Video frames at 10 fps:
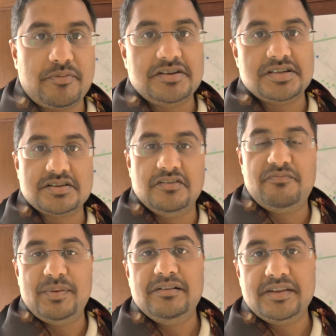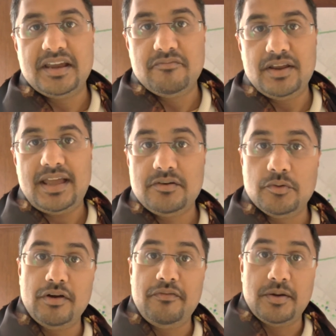process of building and
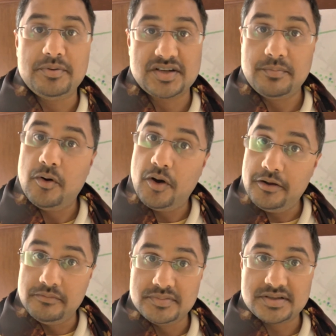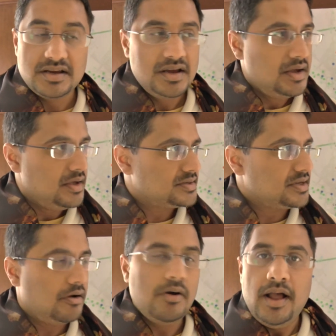refurbishing more homes. So
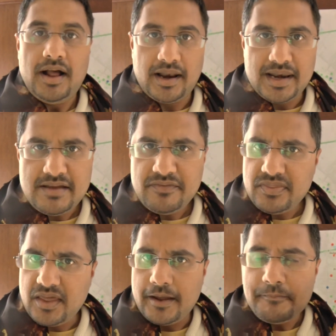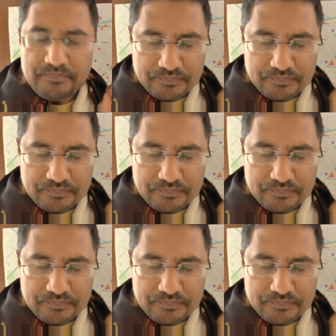I'll leave it there.